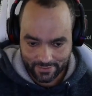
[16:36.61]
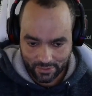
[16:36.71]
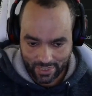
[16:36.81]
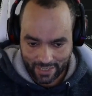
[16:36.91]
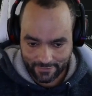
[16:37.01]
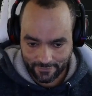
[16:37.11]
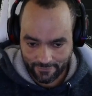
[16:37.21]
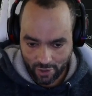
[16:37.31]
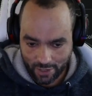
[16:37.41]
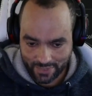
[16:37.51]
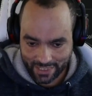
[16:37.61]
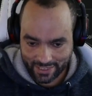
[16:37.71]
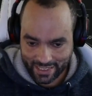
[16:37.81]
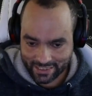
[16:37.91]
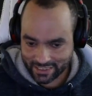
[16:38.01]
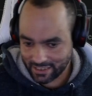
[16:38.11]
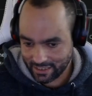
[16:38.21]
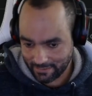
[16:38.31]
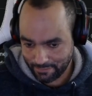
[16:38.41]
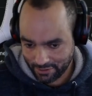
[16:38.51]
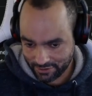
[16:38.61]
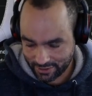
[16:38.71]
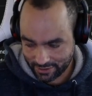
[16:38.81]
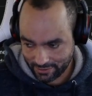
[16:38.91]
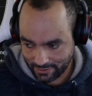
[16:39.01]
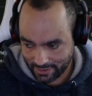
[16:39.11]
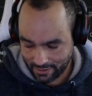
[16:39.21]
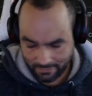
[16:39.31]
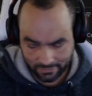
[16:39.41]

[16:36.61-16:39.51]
We have the form that gets posted to the,